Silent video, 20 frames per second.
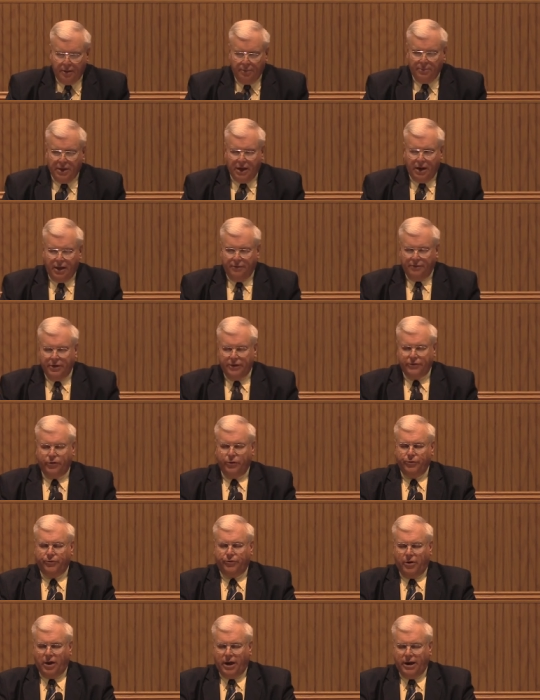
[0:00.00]
Many of us
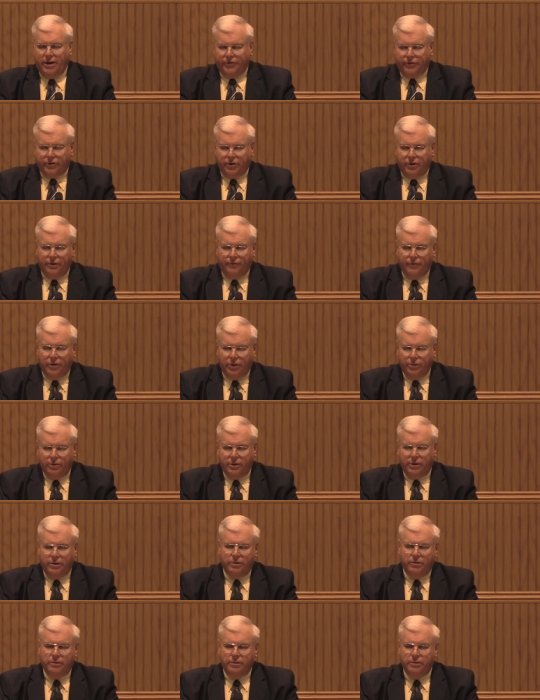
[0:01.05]
who try to serve you
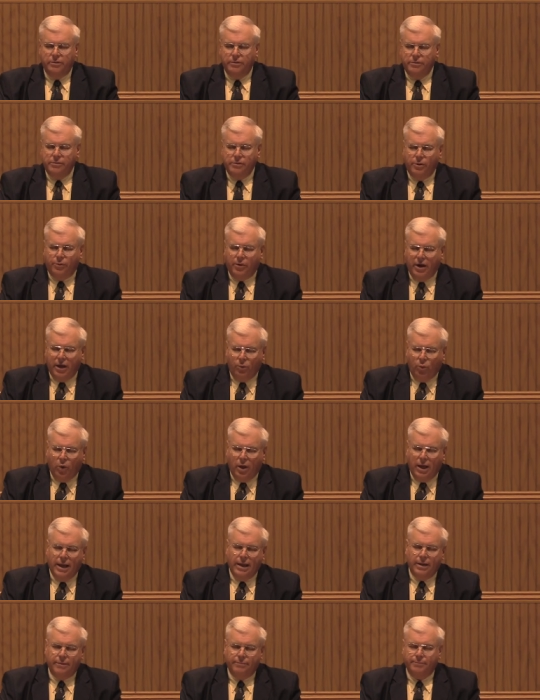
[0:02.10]
in the right
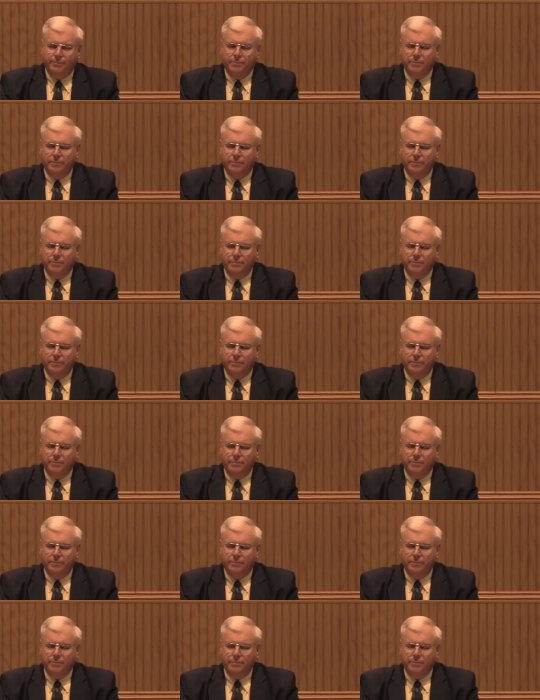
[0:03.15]
way.